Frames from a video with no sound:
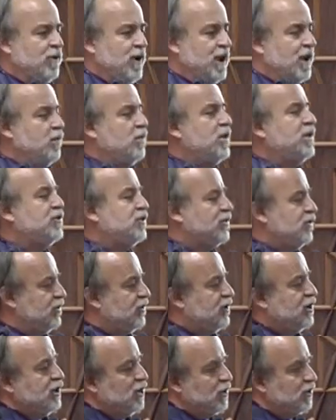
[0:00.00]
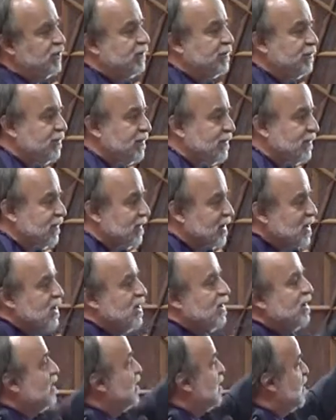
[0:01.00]
rate we choose to use.
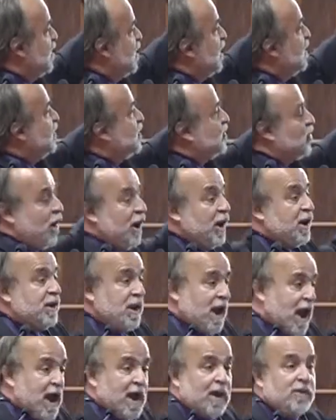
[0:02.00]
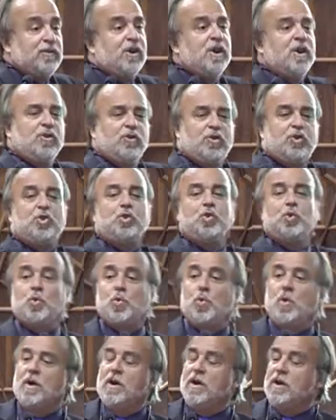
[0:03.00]
This chart has
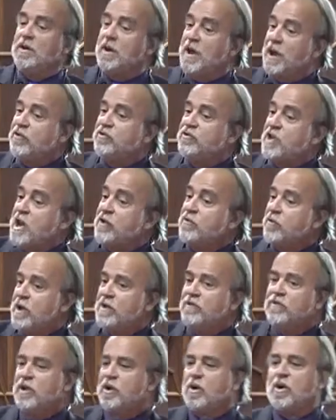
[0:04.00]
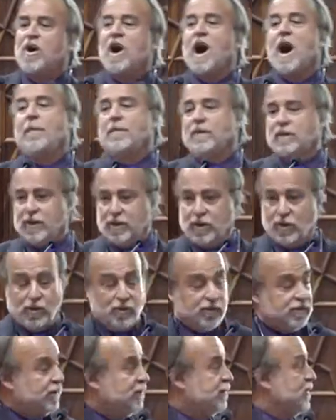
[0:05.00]
two exchange rates that are commonly
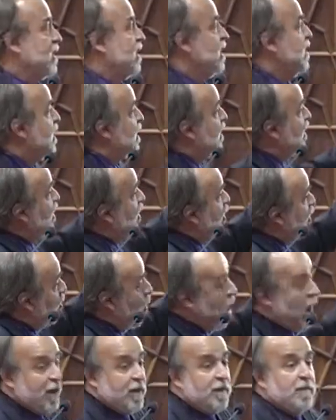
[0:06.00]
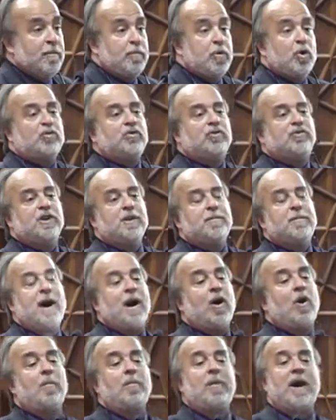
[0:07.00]
used. One, purchasing
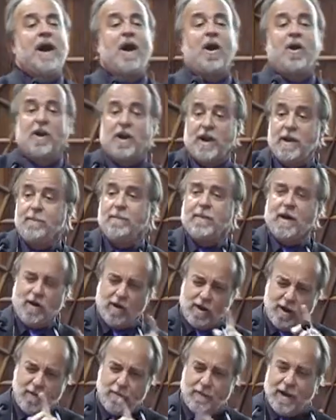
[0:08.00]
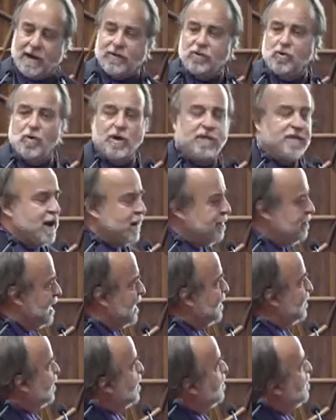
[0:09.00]
power parity. I'll come back to what that
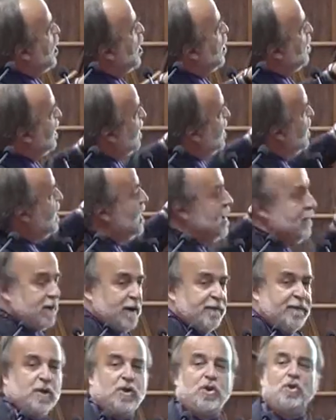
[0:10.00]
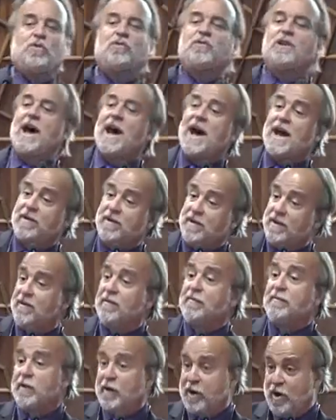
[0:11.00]
means in a moment. But if you use that
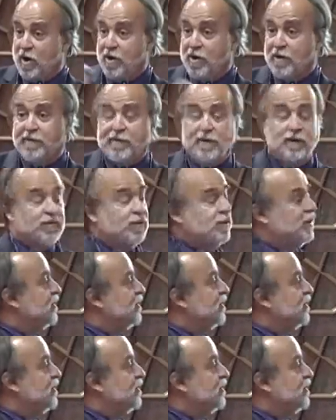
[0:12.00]
very artificial